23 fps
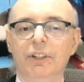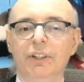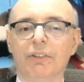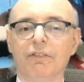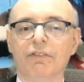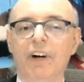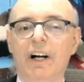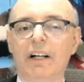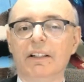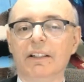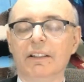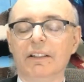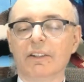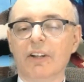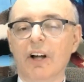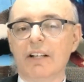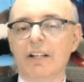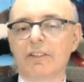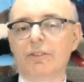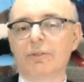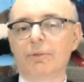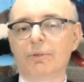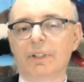filing a
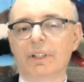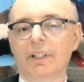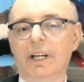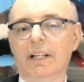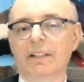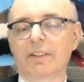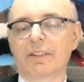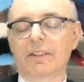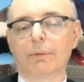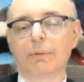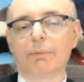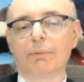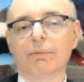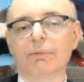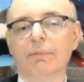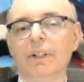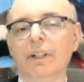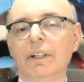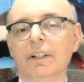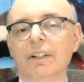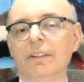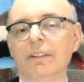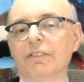lawsuit against them
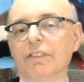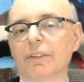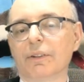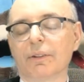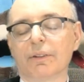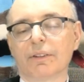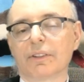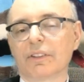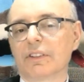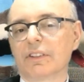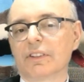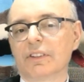for